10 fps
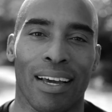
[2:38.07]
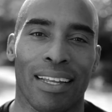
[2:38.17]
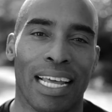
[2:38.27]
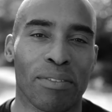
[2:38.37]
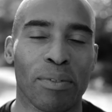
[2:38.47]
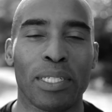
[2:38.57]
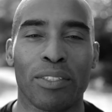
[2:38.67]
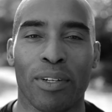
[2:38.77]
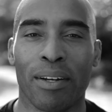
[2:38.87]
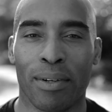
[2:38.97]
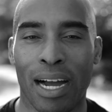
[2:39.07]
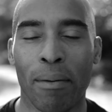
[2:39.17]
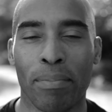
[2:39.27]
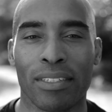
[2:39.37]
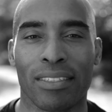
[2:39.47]
And that's what we try to
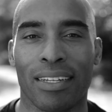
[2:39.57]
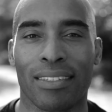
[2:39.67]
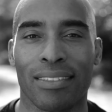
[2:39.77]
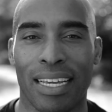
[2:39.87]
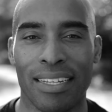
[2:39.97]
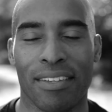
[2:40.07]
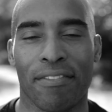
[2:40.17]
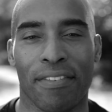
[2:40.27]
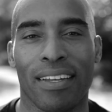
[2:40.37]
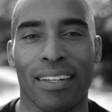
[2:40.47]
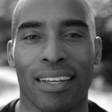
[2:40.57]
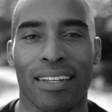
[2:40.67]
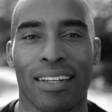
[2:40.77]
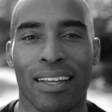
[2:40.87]
accomplish at KC Fit and